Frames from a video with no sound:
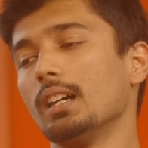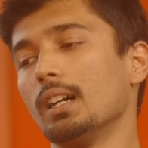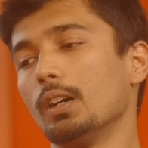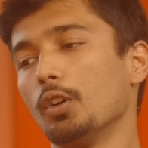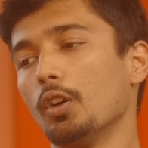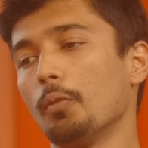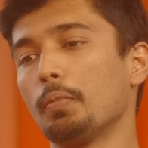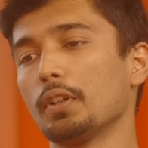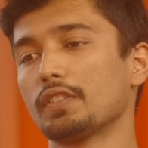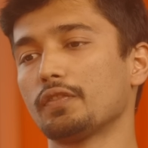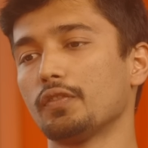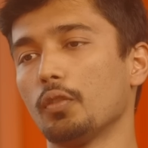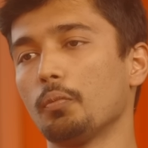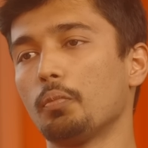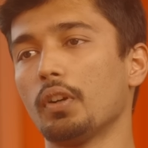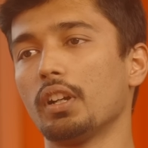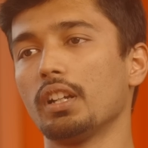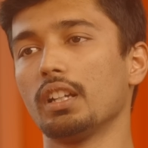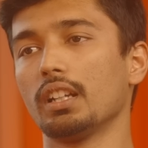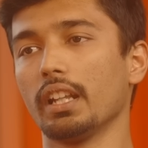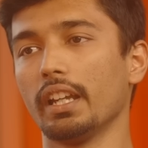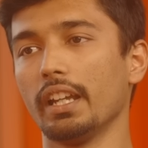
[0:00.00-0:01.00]
Opus
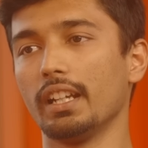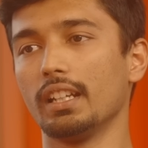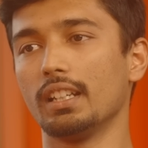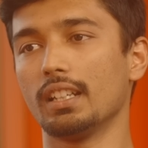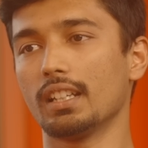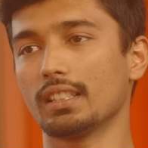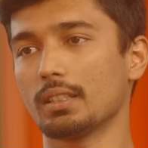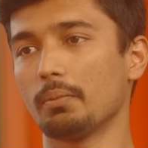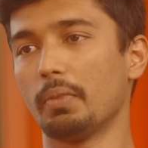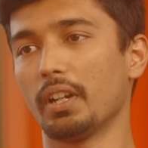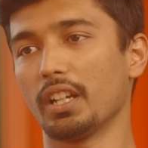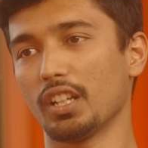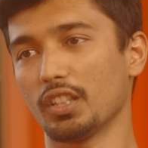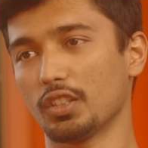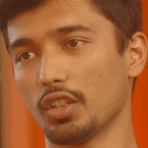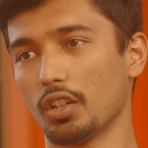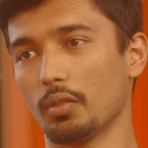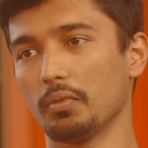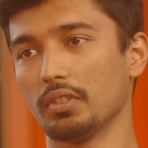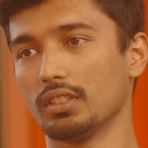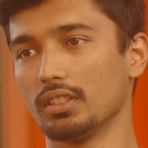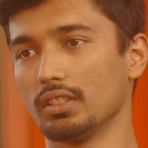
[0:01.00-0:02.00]
4.8 does a better
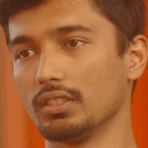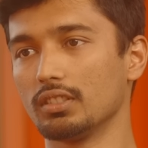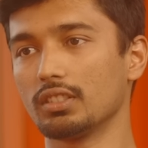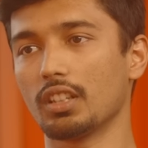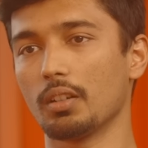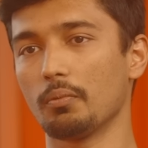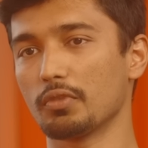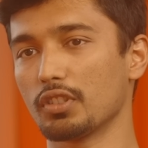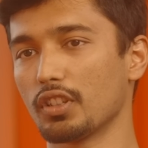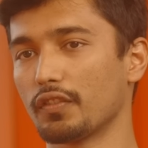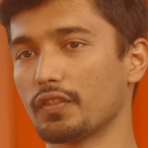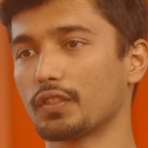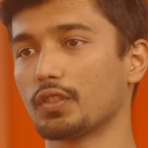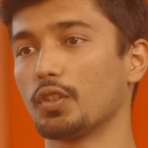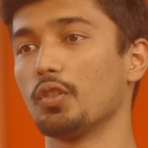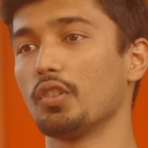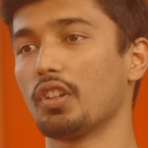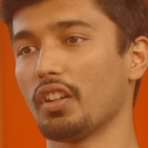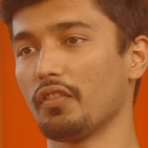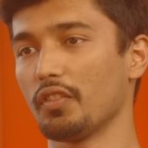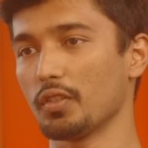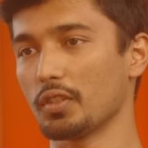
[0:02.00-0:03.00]
job in terms of
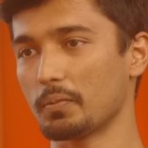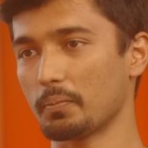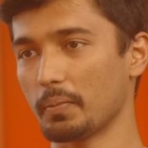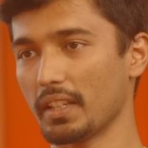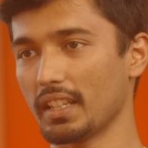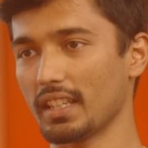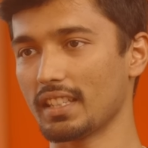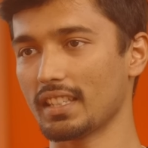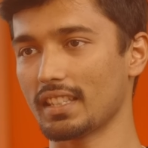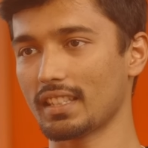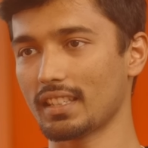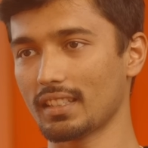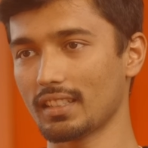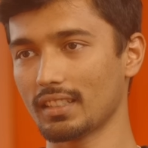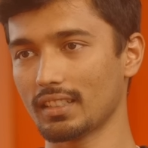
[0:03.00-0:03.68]
code review space.